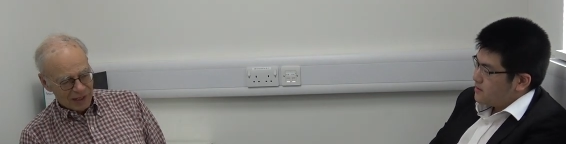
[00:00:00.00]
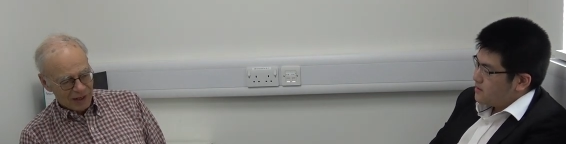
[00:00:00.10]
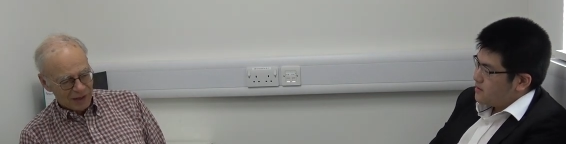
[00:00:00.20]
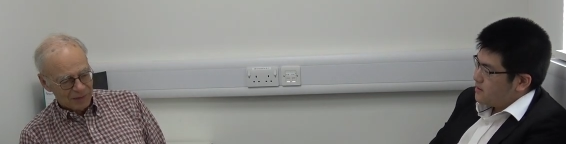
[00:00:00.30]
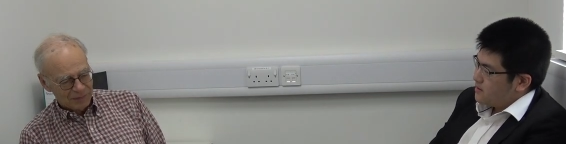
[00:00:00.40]

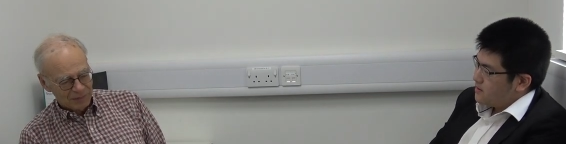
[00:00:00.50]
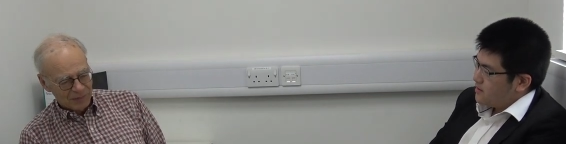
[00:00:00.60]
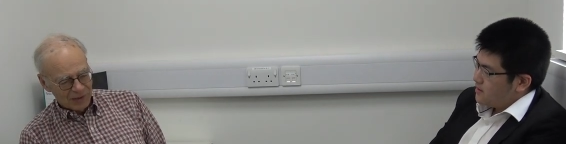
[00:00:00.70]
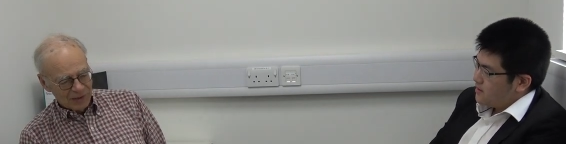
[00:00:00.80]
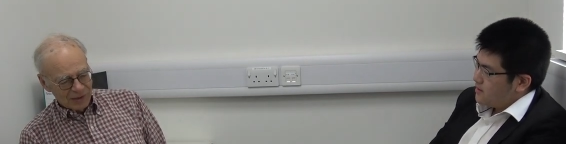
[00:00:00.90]
Speaker 1: Um,
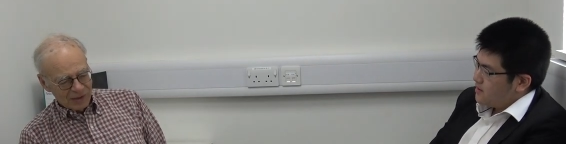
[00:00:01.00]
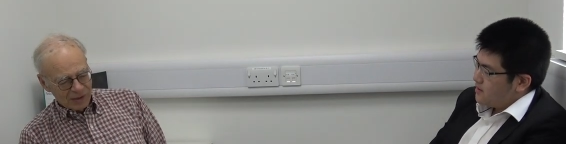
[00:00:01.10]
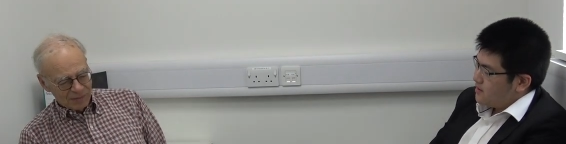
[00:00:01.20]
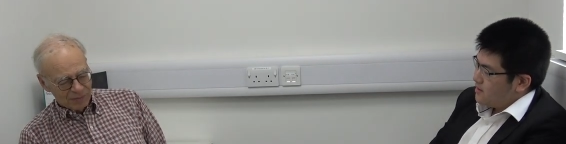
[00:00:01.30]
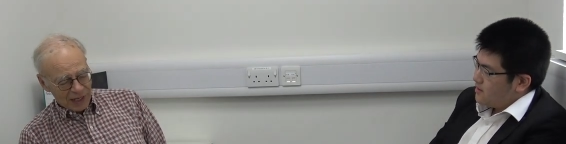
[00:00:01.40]

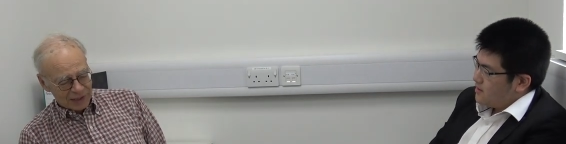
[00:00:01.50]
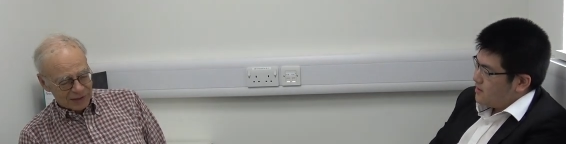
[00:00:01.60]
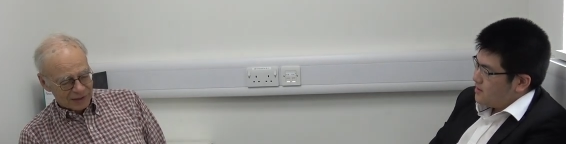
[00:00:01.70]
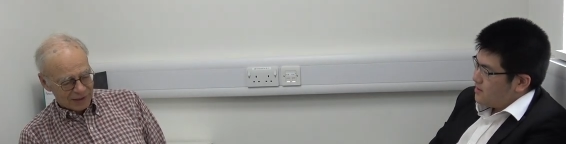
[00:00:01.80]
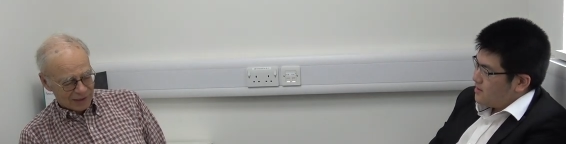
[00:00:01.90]

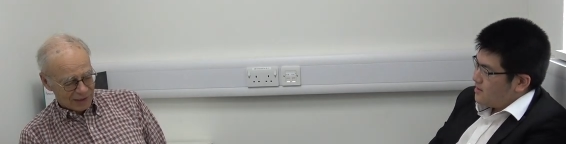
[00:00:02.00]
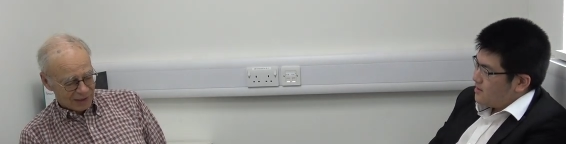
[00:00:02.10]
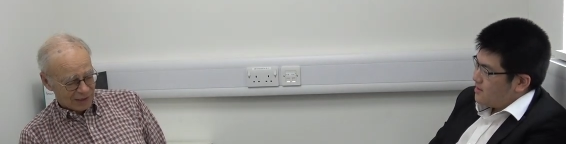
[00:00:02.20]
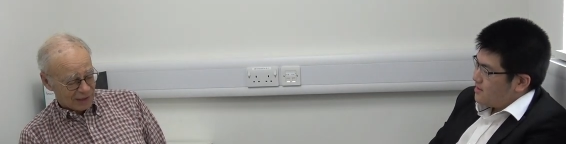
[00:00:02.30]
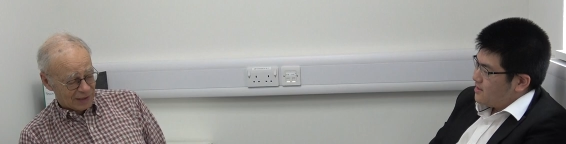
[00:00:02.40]
but
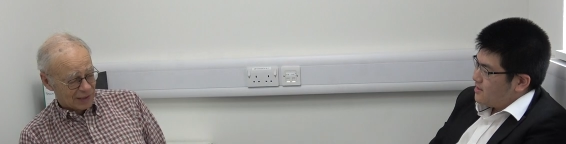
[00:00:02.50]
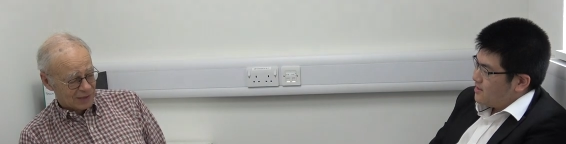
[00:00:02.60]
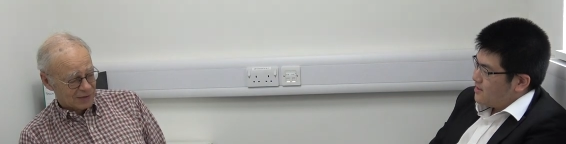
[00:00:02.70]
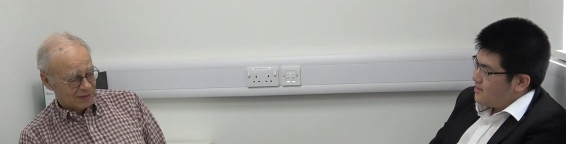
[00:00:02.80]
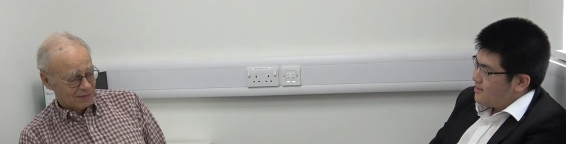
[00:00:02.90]
uh, I think
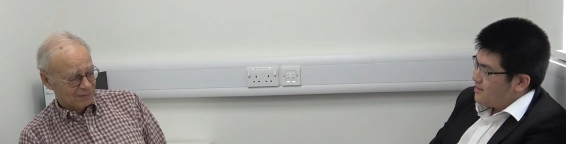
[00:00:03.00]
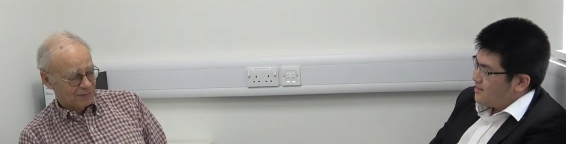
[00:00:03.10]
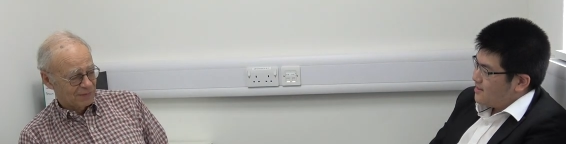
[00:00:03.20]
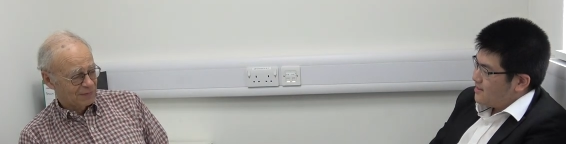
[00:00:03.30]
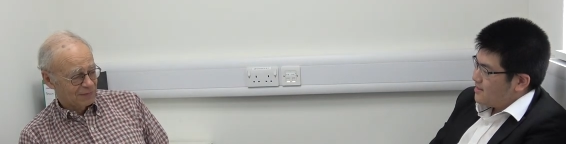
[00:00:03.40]
it's a
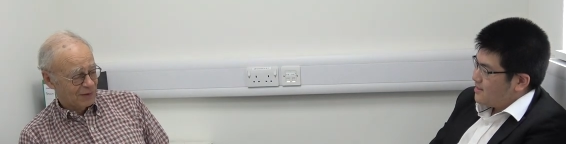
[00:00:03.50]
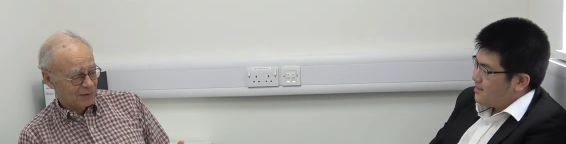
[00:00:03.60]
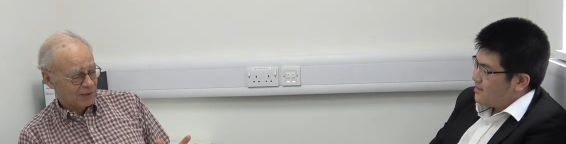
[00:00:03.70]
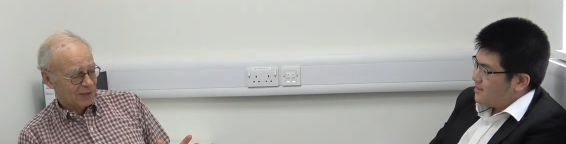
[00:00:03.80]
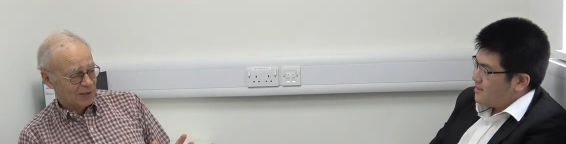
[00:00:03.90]

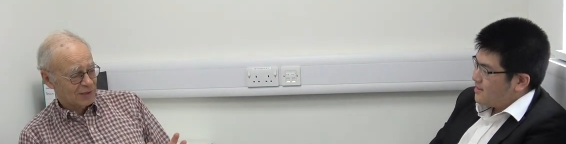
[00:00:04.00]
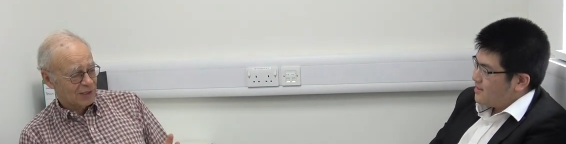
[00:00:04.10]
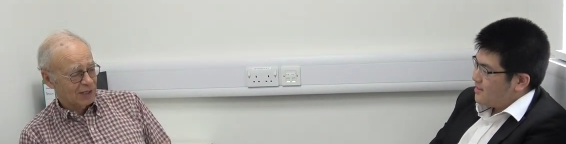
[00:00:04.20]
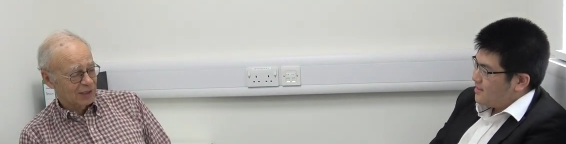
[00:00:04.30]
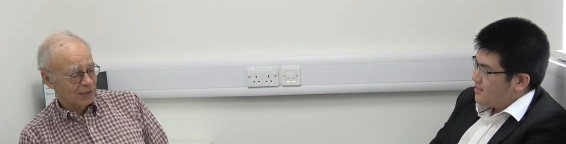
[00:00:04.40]
very
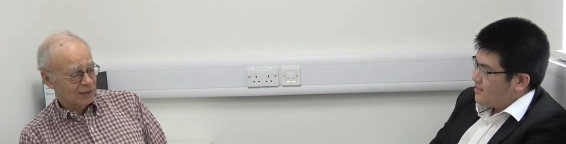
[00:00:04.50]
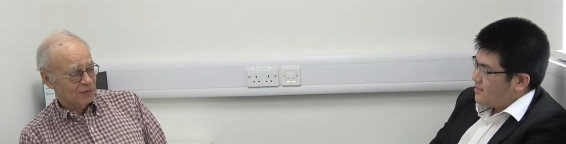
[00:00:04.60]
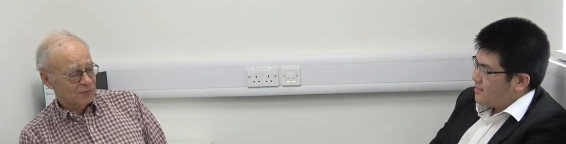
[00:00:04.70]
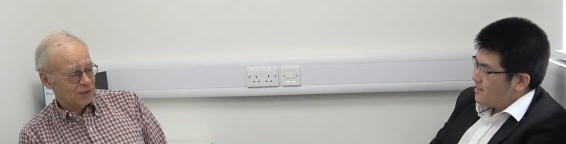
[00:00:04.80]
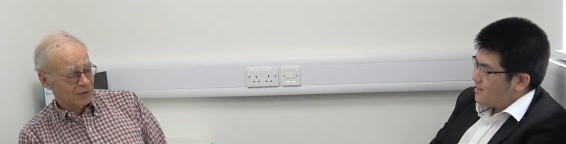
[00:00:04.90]
exciting and
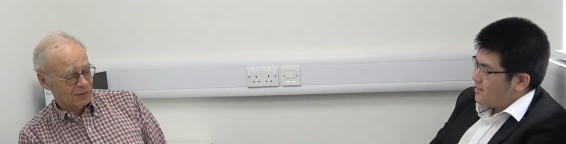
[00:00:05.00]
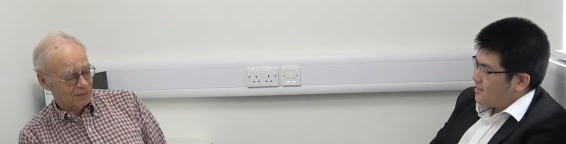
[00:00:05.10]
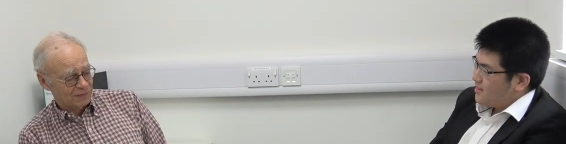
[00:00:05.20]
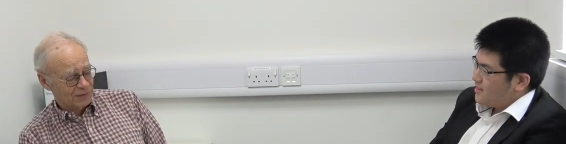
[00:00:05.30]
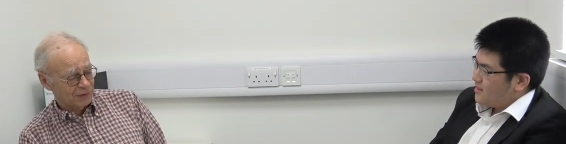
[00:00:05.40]
interesting
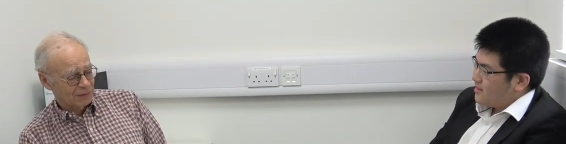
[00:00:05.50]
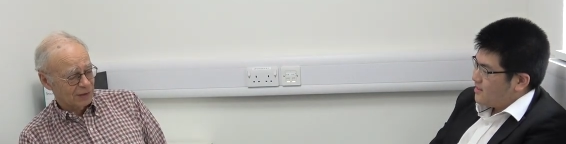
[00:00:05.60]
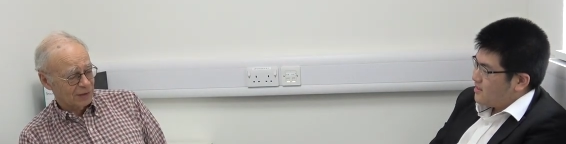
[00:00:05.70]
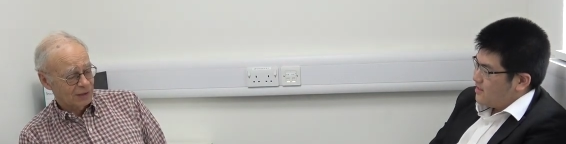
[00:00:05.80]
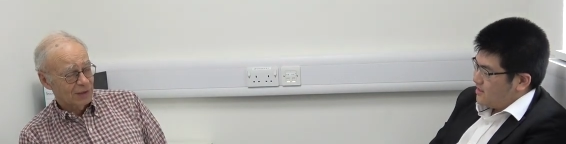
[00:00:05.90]
field.
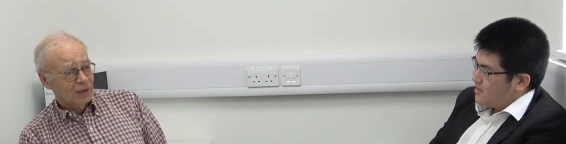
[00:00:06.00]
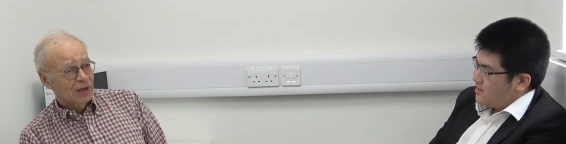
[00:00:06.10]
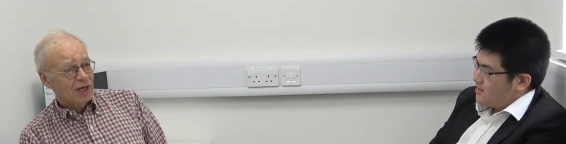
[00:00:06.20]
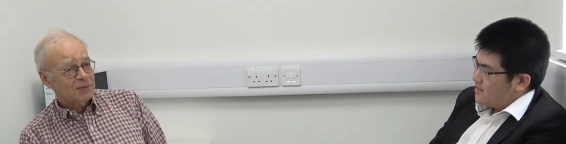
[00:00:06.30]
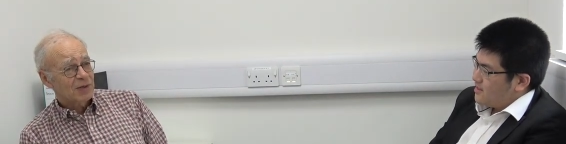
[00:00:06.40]
And
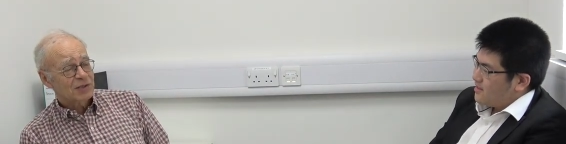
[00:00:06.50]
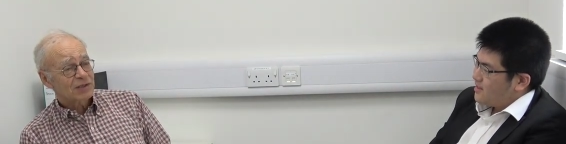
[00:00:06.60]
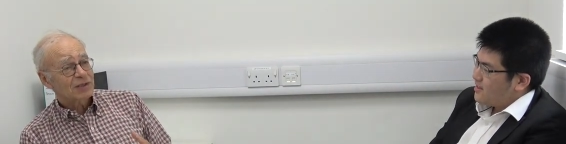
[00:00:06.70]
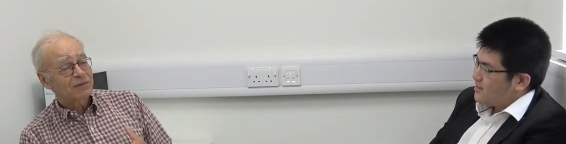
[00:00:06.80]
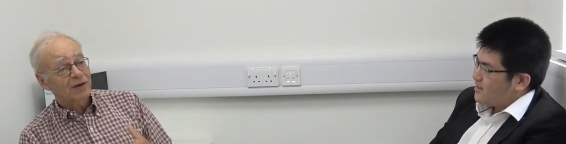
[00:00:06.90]
I
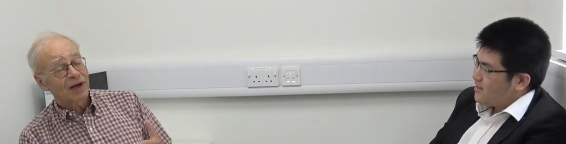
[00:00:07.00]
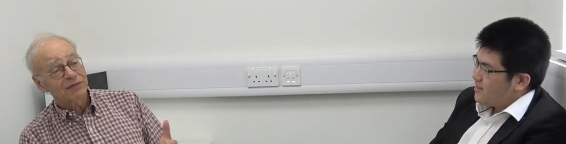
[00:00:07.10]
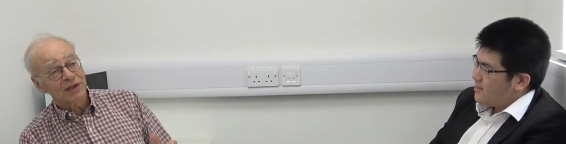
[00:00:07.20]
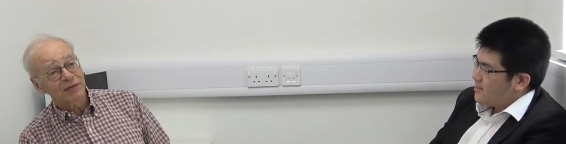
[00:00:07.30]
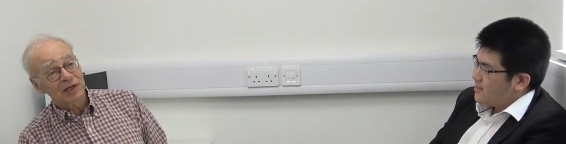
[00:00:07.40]
suppose if I have
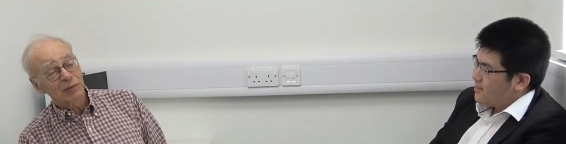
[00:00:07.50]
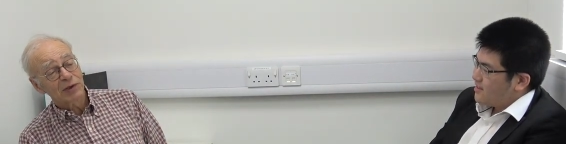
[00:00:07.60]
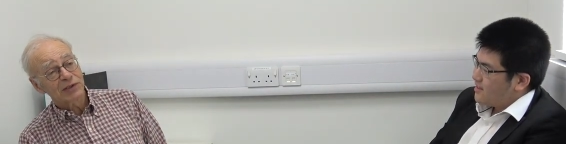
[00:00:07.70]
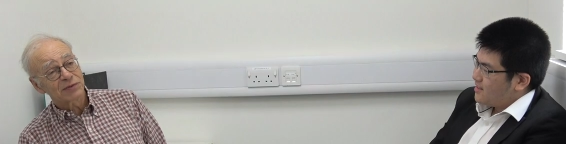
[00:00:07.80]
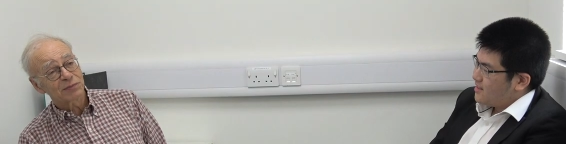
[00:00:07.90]
to give any
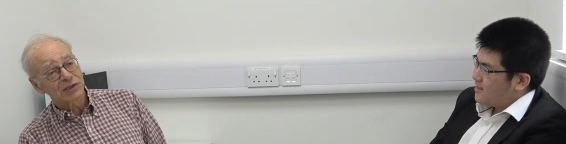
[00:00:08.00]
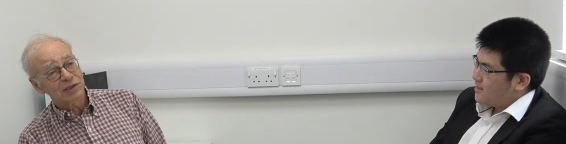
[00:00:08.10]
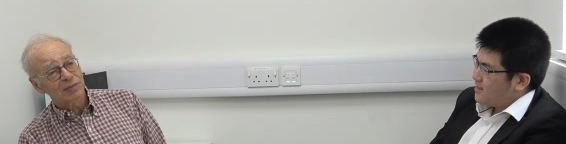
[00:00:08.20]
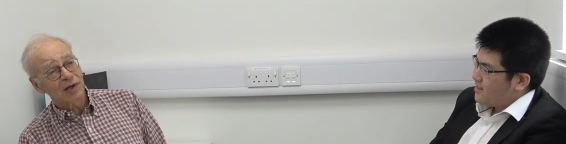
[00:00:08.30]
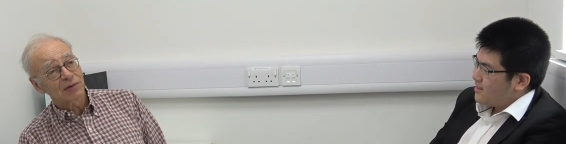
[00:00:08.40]
words of
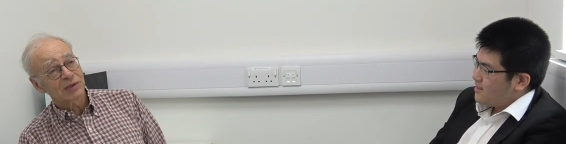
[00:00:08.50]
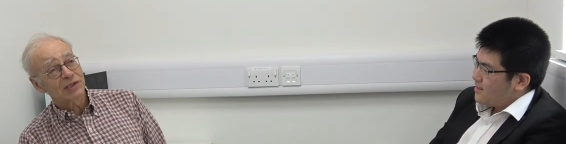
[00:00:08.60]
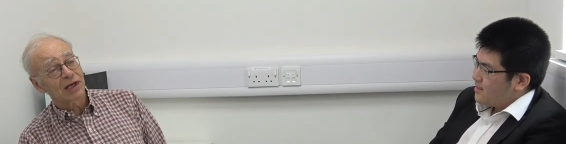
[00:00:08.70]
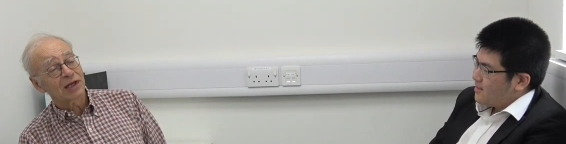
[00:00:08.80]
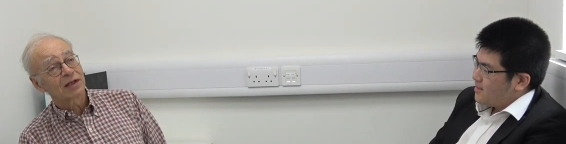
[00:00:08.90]
wisdom, I would
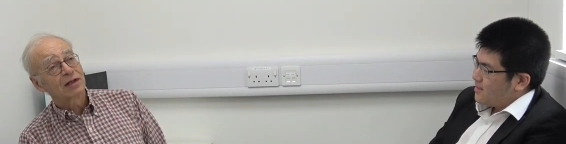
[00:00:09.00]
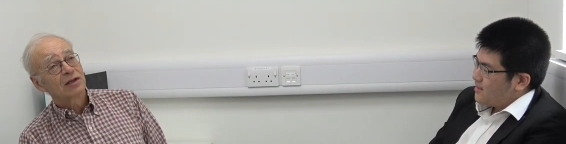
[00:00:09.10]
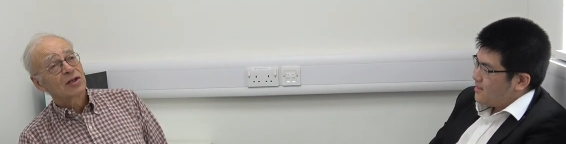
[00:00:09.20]
say